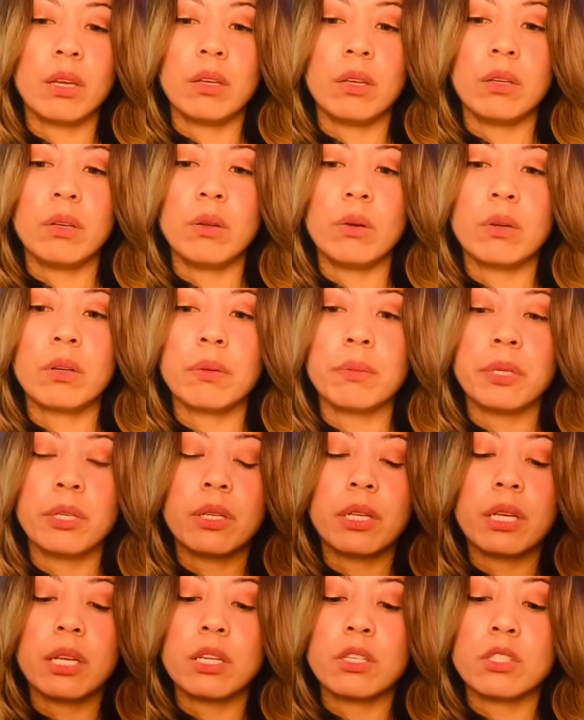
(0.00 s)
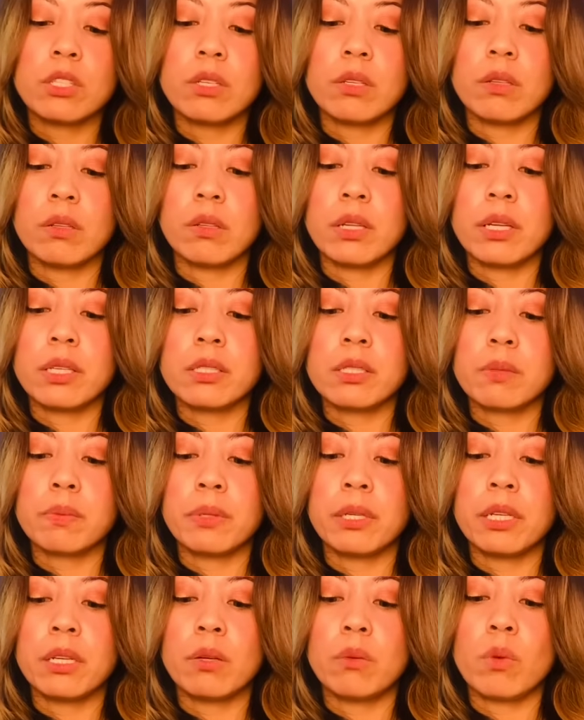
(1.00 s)
No communication. Let's
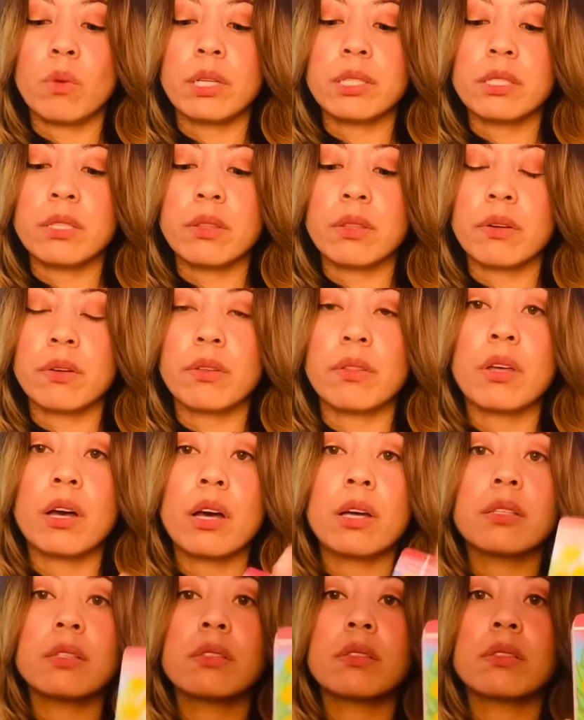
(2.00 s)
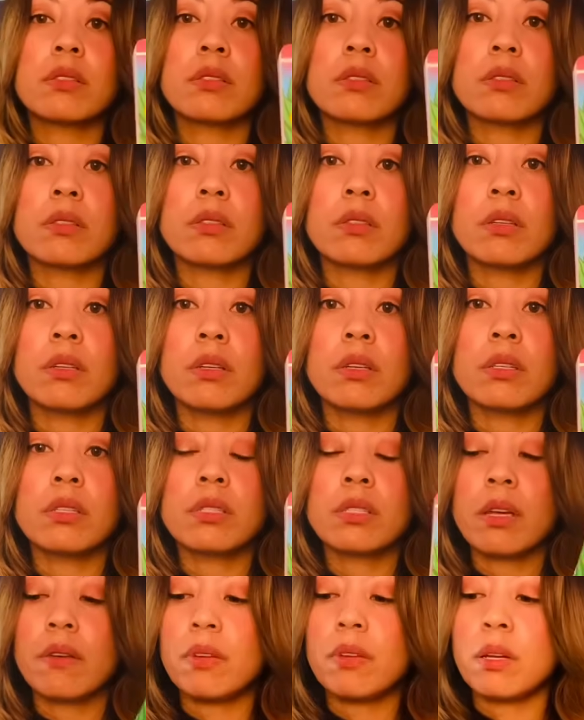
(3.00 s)
split it. What's in their thoughts?
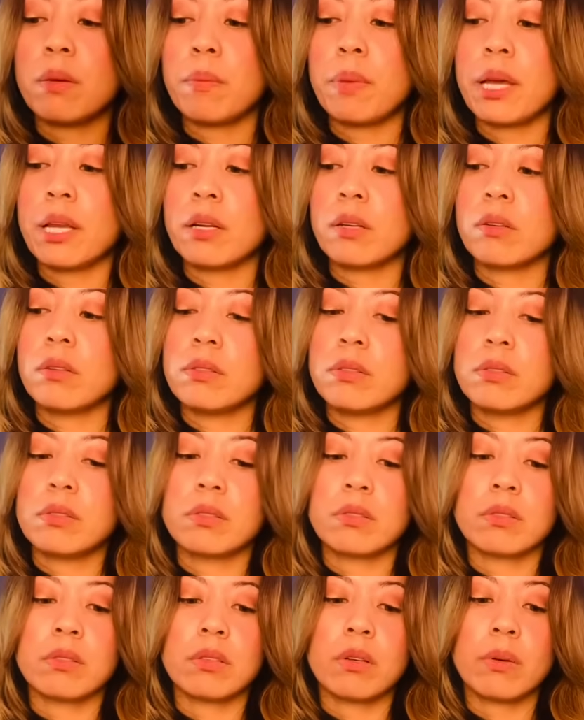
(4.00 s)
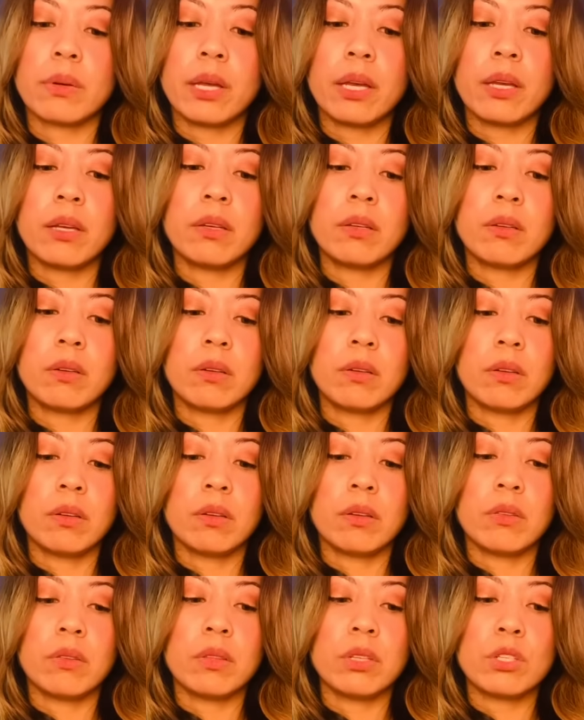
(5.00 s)
Seven of Pentacles. Okay.
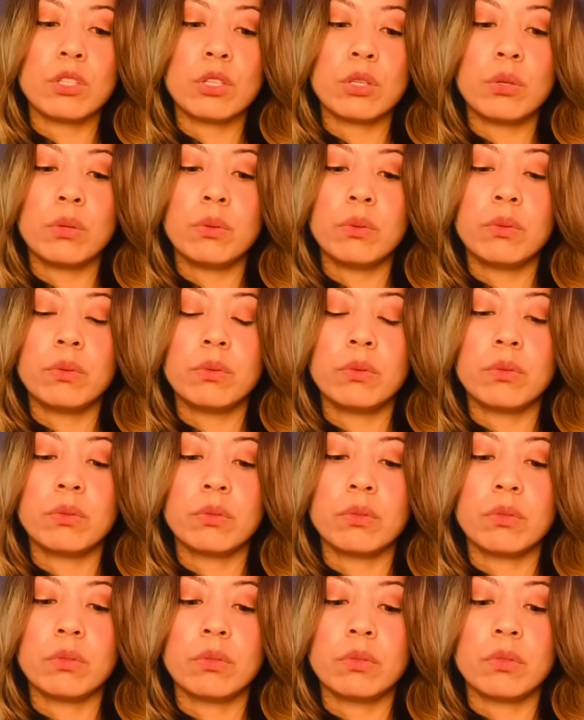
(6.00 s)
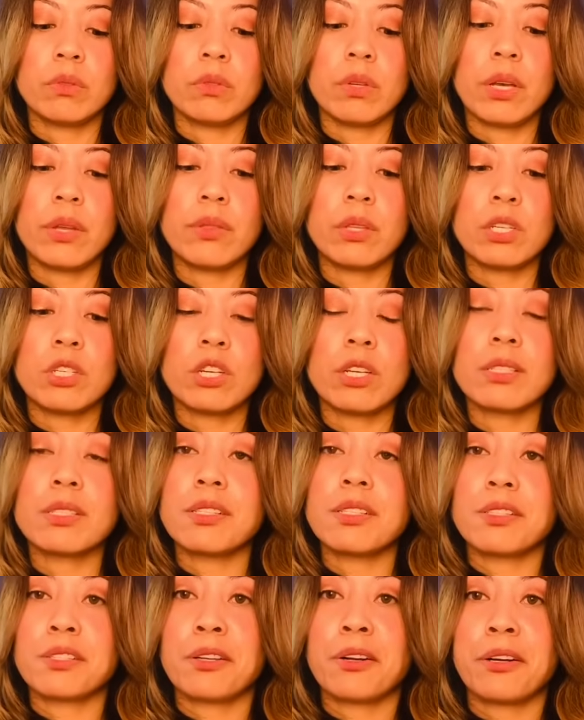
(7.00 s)
The Two and the
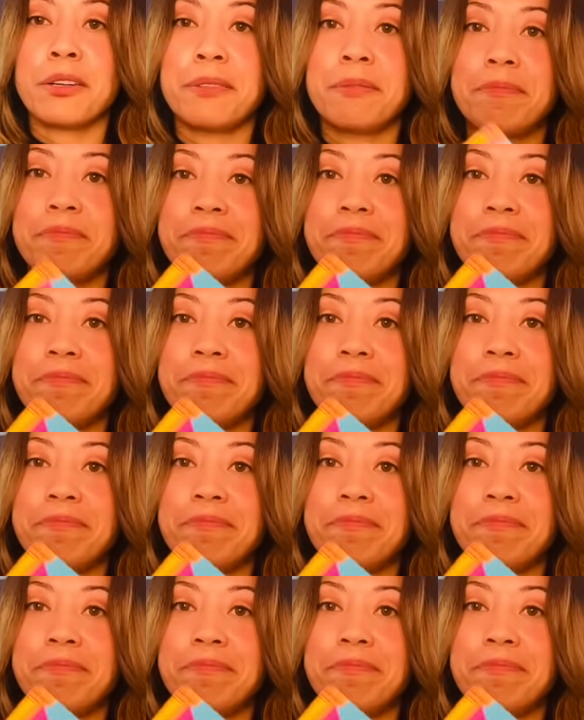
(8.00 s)
Justice card.